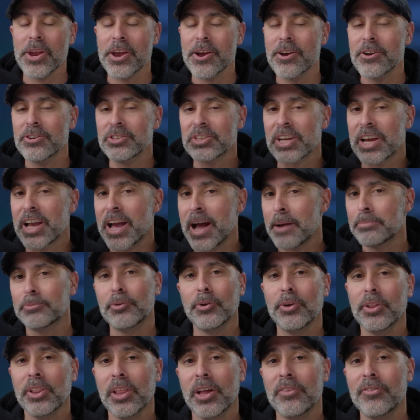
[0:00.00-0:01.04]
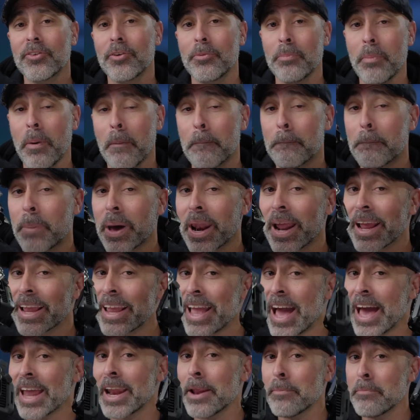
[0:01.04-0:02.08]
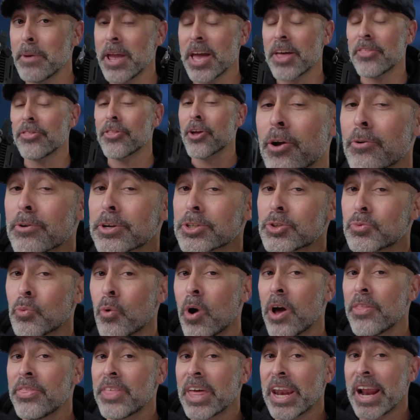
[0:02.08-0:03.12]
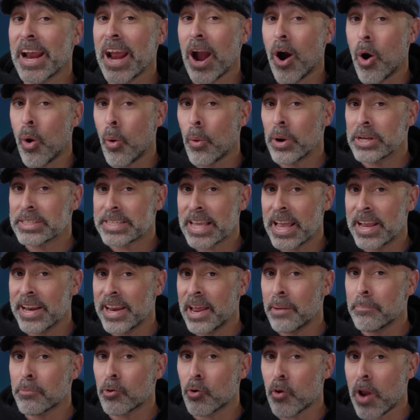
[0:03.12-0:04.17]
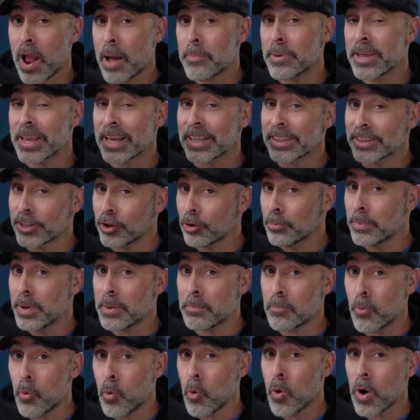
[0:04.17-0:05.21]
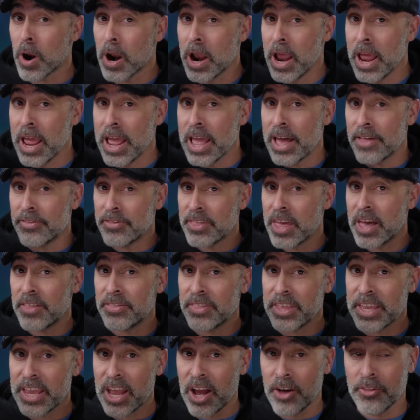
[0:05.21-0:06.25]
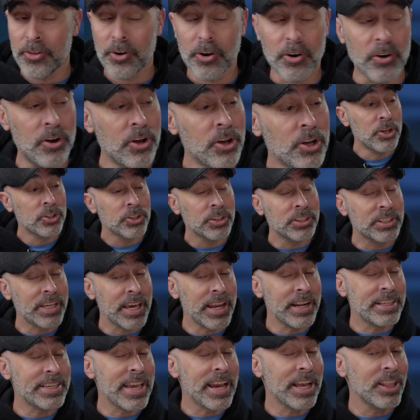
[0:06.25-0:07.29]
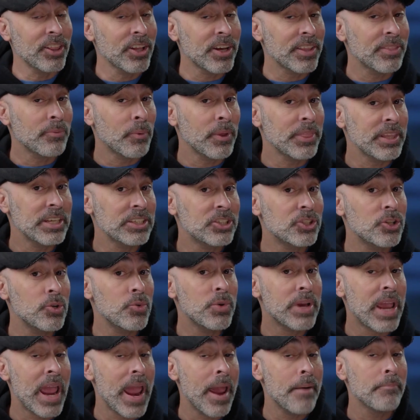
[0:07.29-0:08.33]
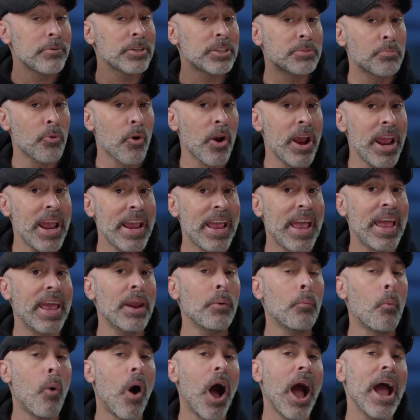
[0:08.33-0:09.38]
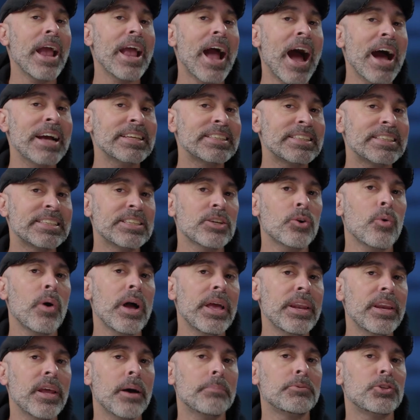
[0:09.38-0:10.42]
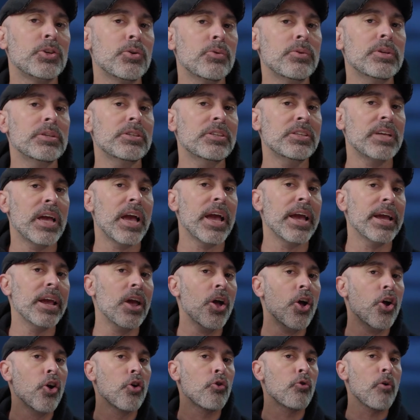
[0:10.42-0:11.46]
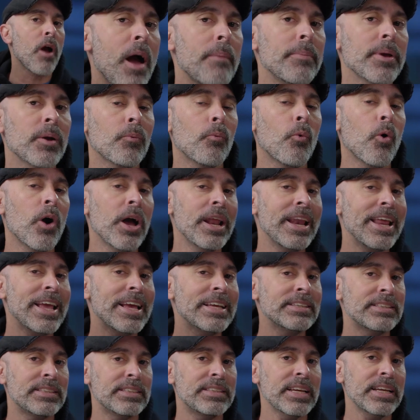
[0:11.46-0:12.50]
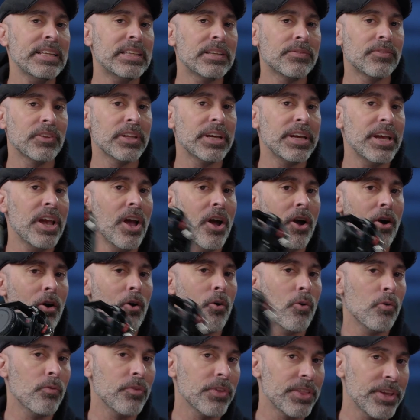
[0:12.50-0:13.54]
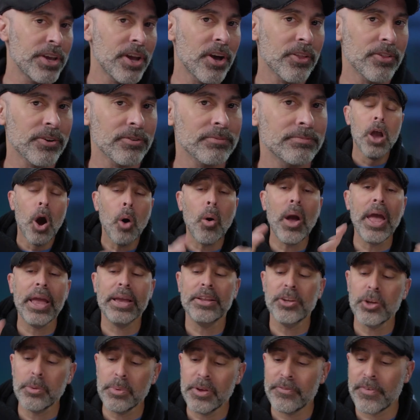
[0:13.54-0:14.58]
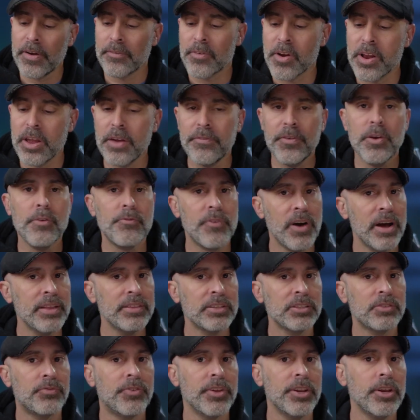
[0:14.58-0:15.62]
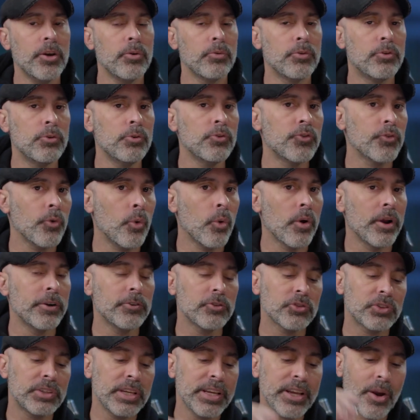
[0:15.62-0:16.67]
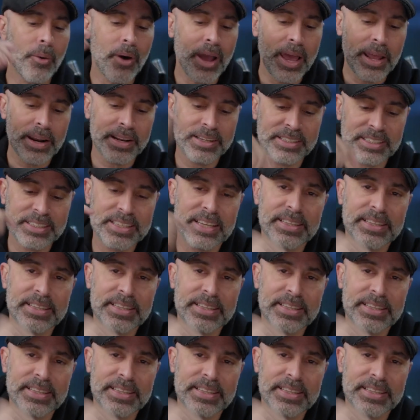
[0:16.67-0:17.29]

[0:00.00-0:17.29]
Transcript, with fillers: years, I absolutely love them, but I gotta admit, there is one that I always end up grabbing a little bit more than the other. So let's gotta take a look at what these two cameras bring and why I still end up to this day grabbing one instinctively over the other. Oh hey, and do me a favor, if you find this video useful or interesting, go ahead and just